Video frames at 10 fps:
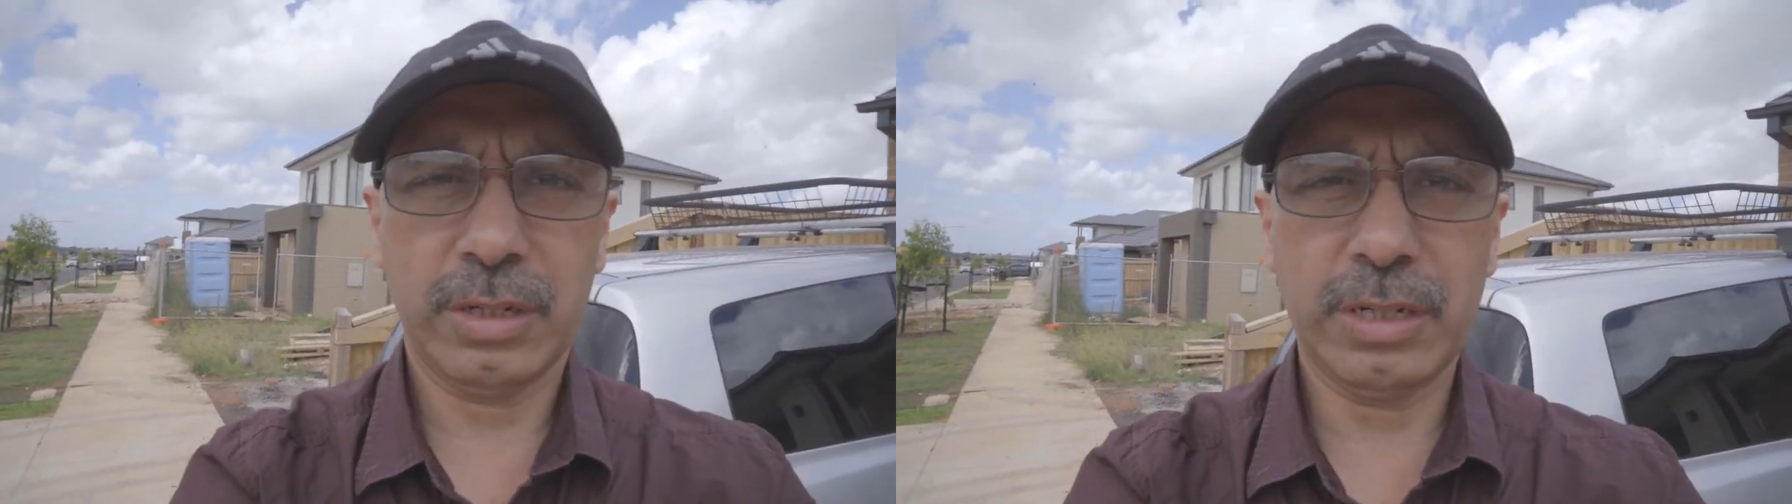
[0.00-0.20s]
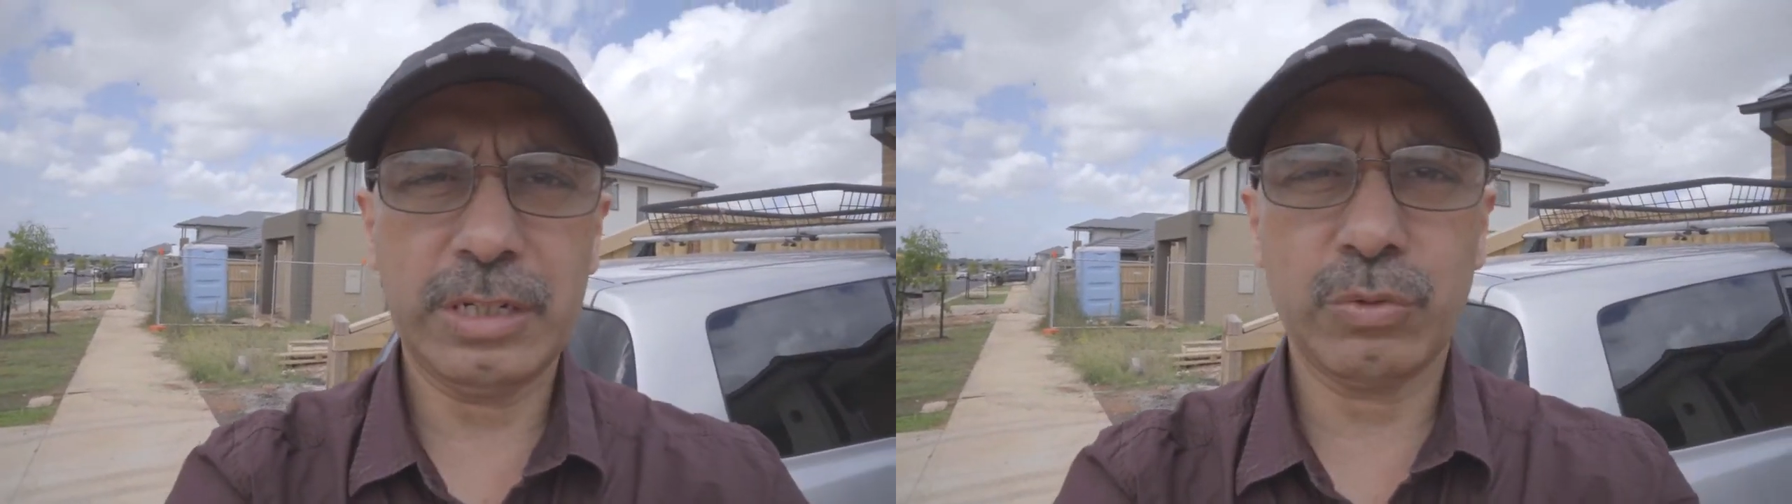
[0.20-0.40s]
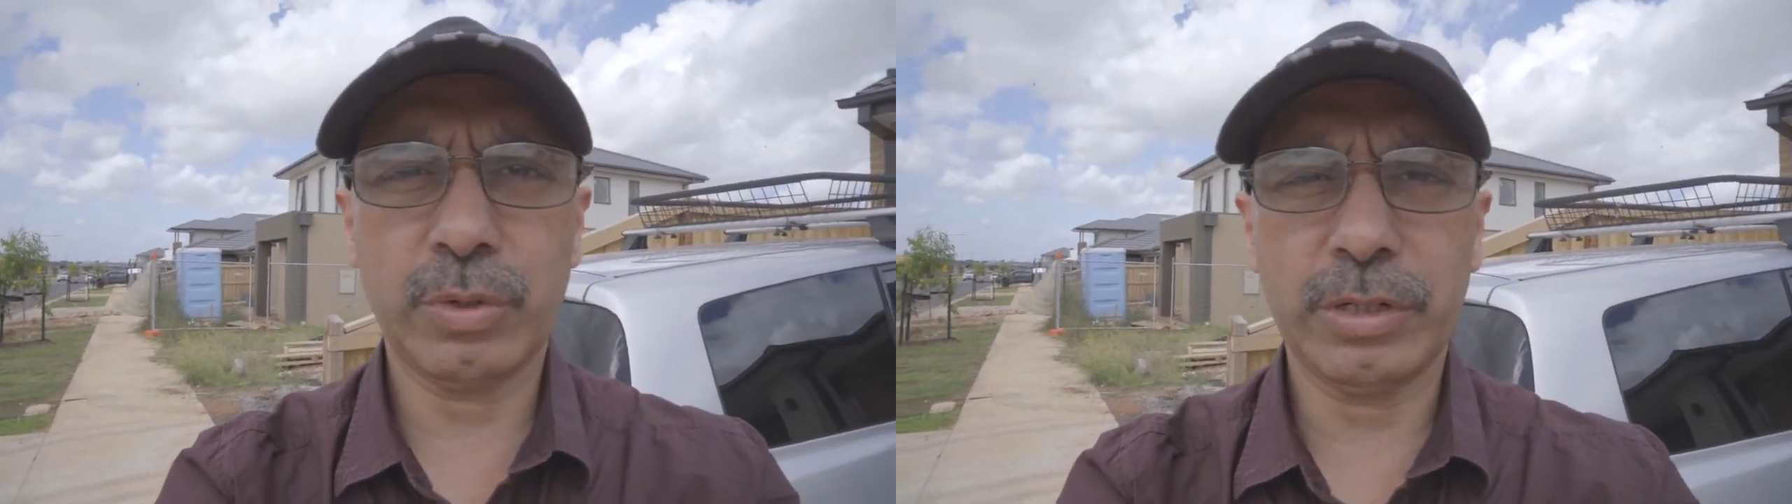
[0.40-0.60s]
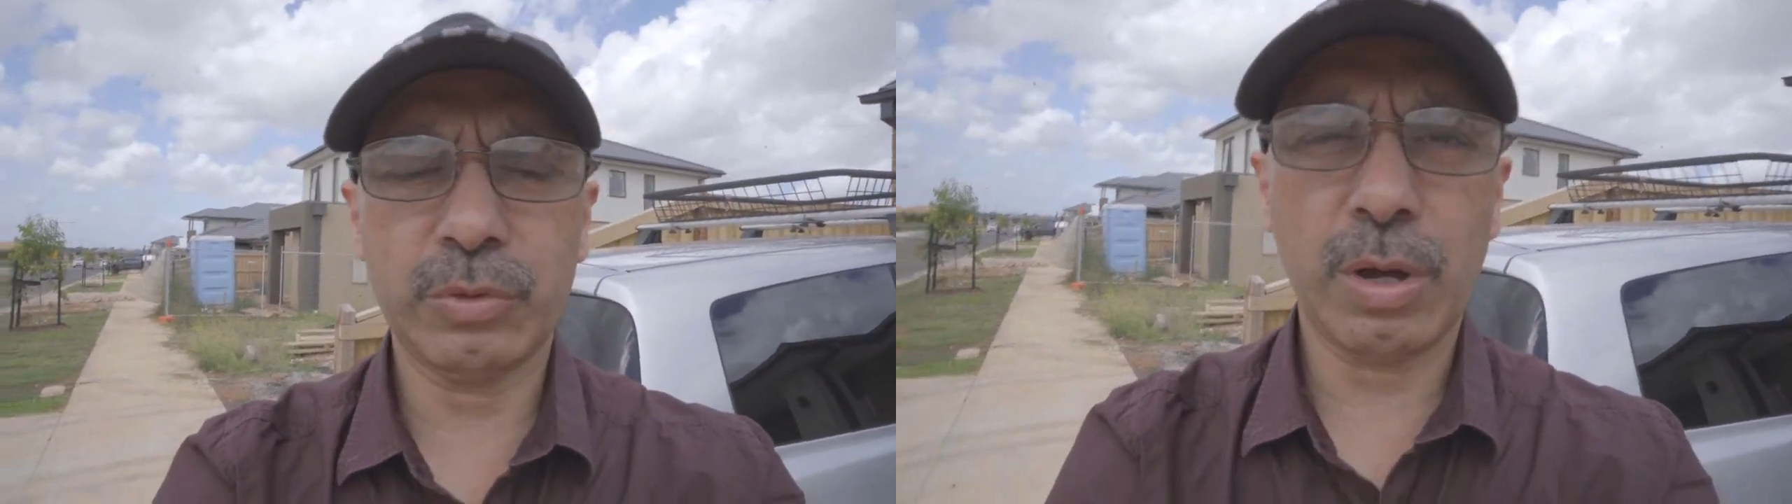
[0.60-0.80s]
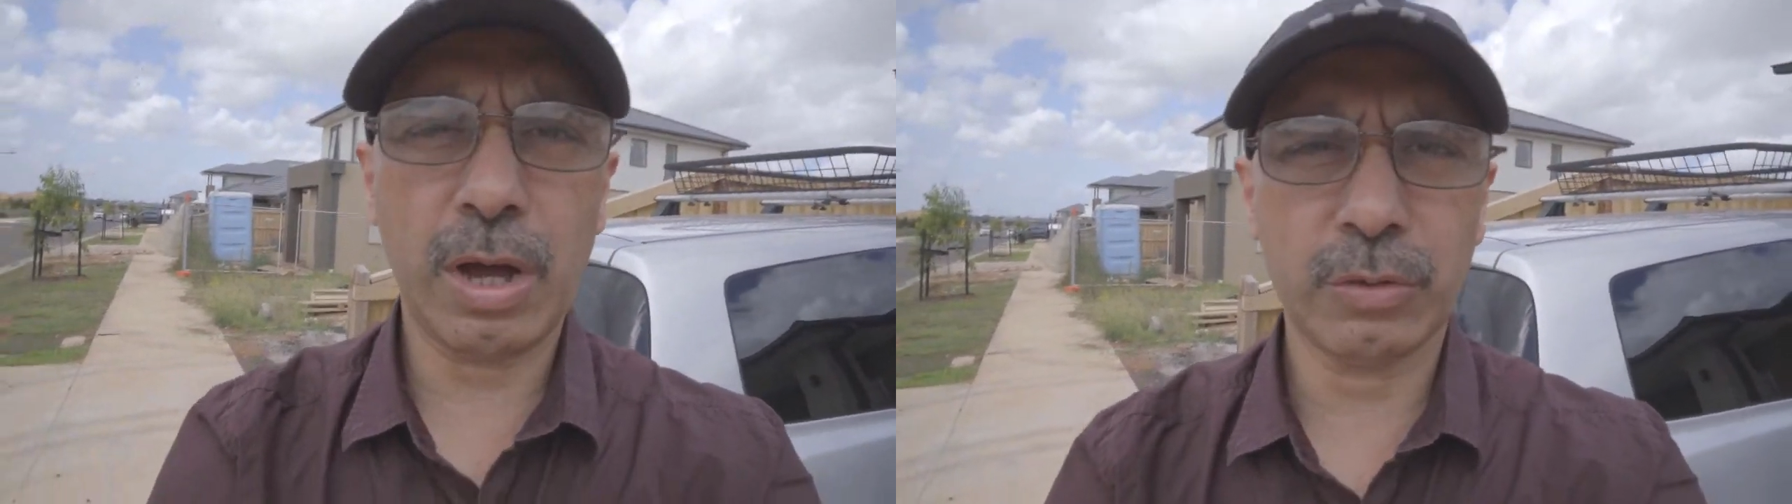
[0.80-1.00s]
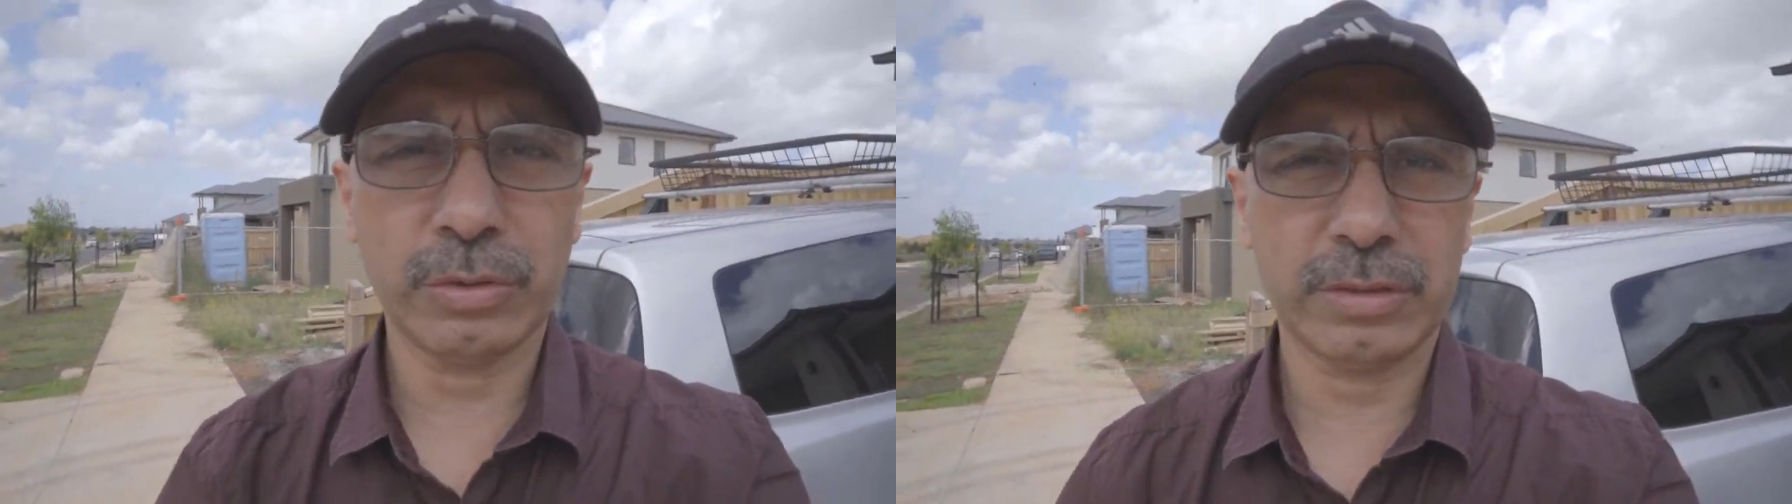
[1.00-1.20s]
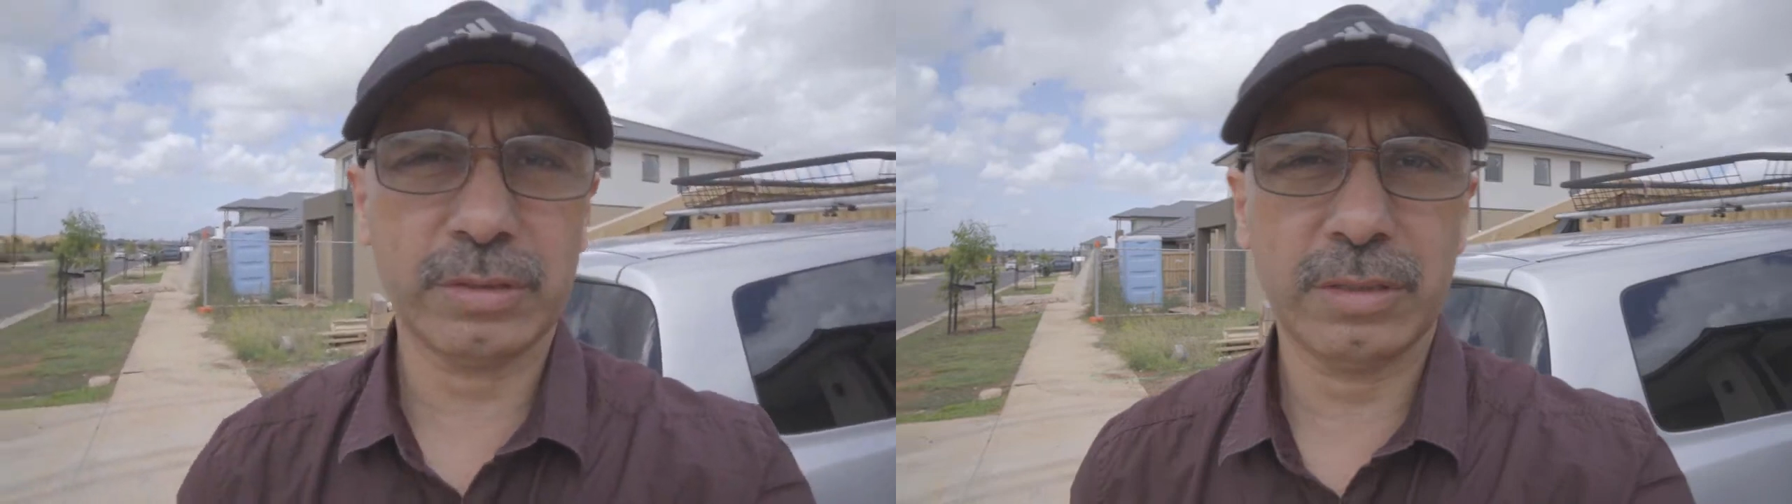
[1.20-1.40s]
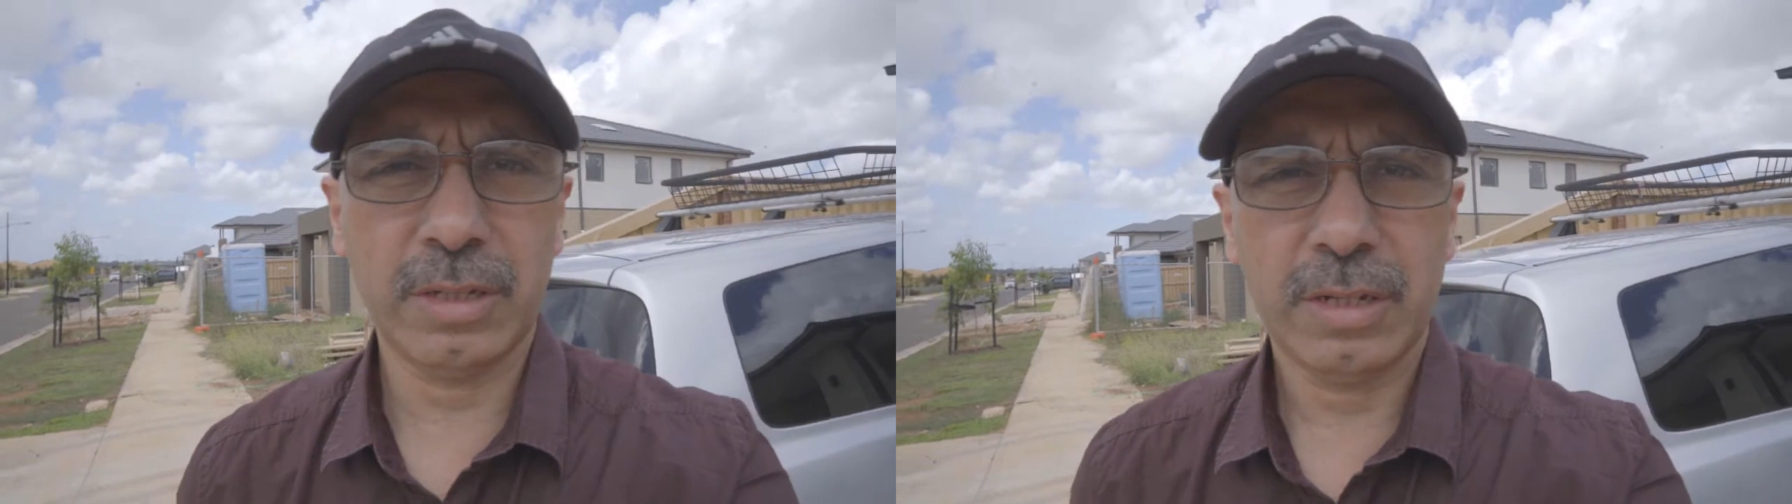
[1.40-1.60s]
into a new
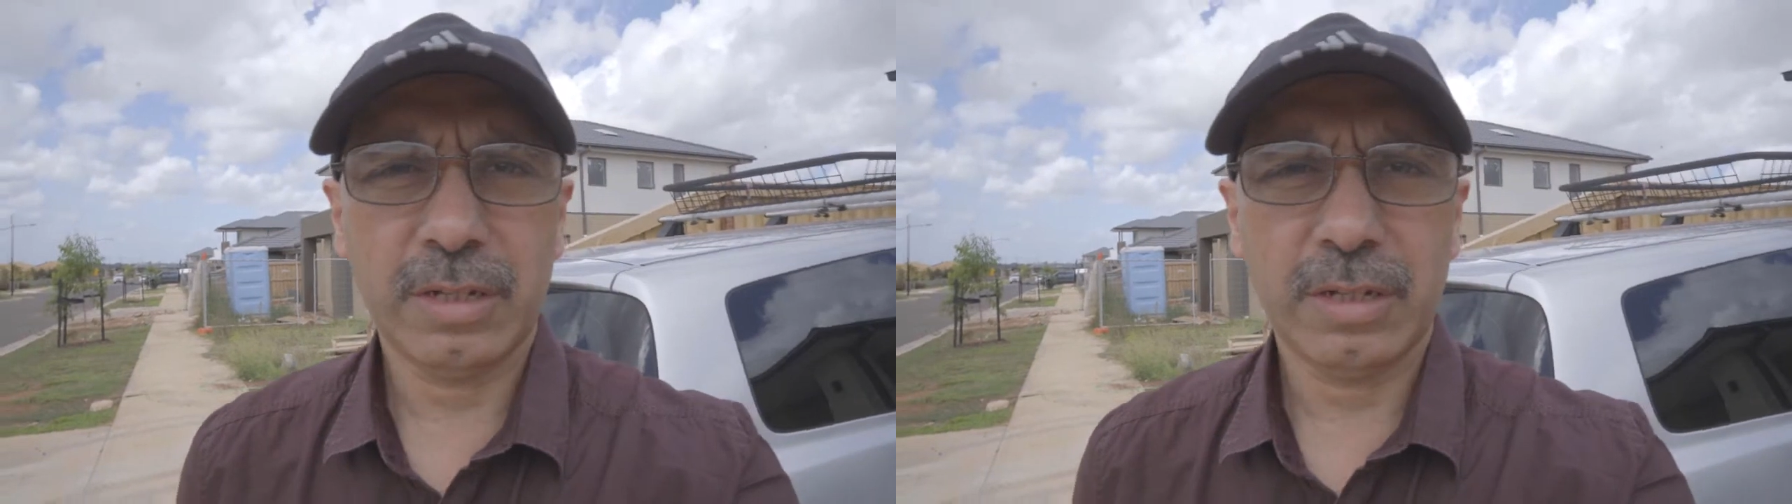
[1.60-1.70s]
house,